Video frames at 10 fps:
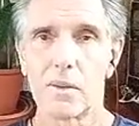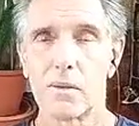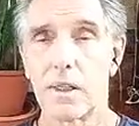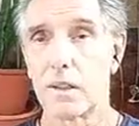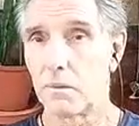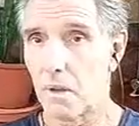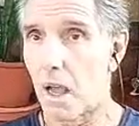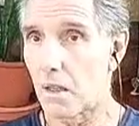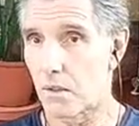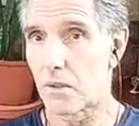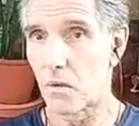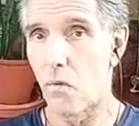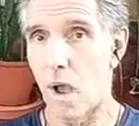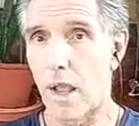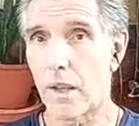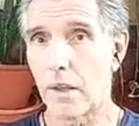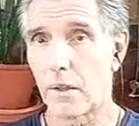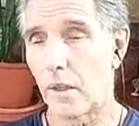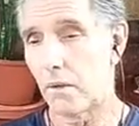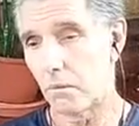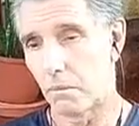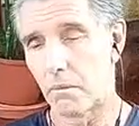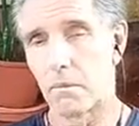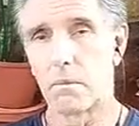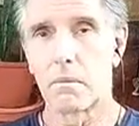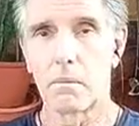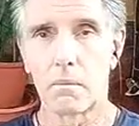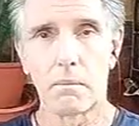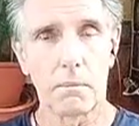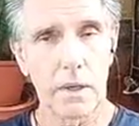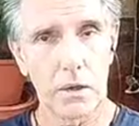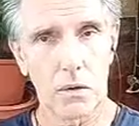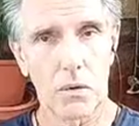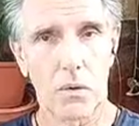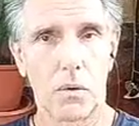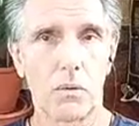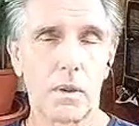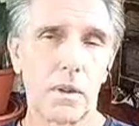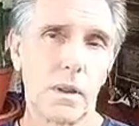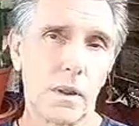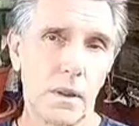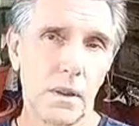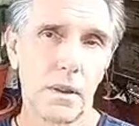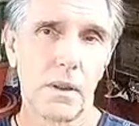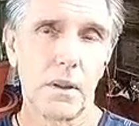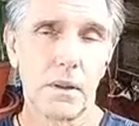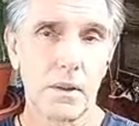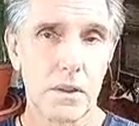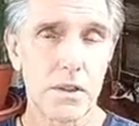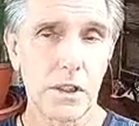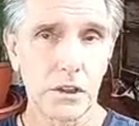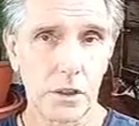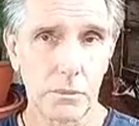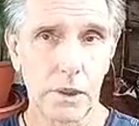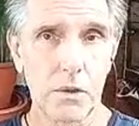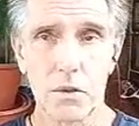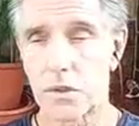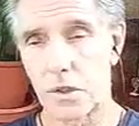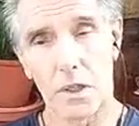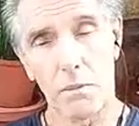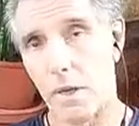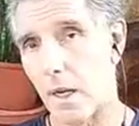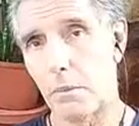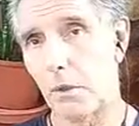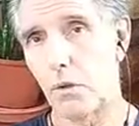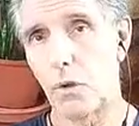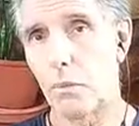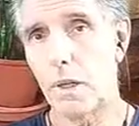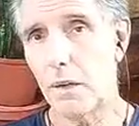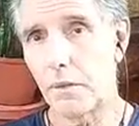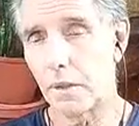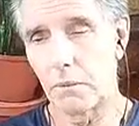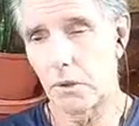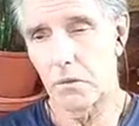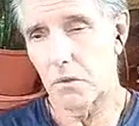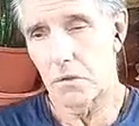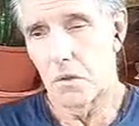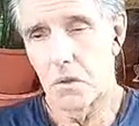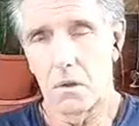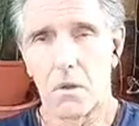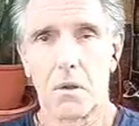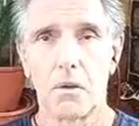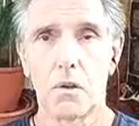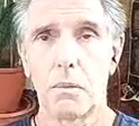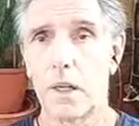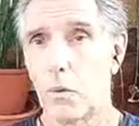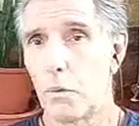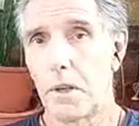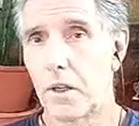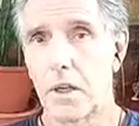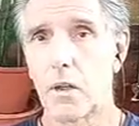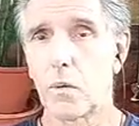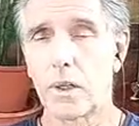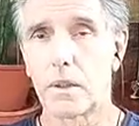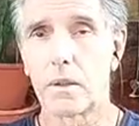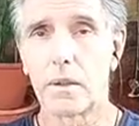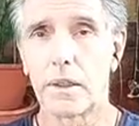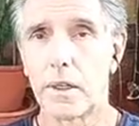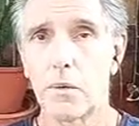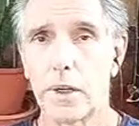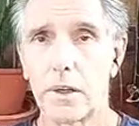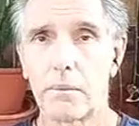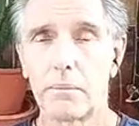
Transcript: well, ask why and then make your own decision, because it may not be to your benefit, because your body will make another one anyway.